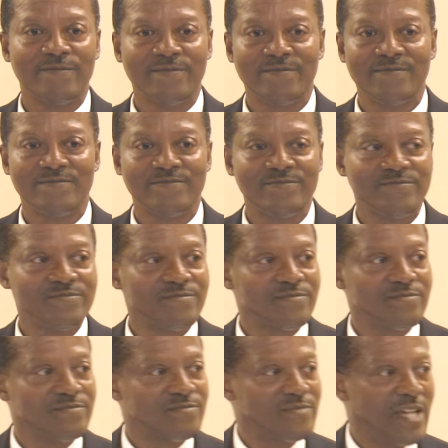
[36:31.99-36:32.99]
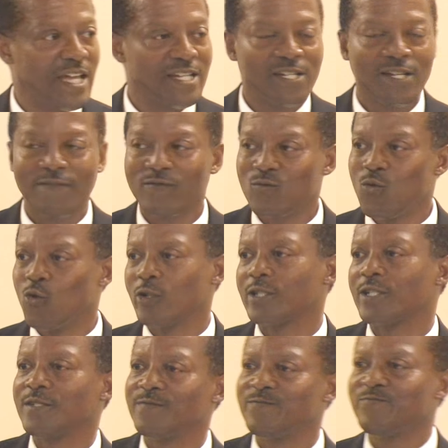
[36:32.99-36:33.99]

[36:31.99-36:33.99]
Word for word: Amen. End of quote.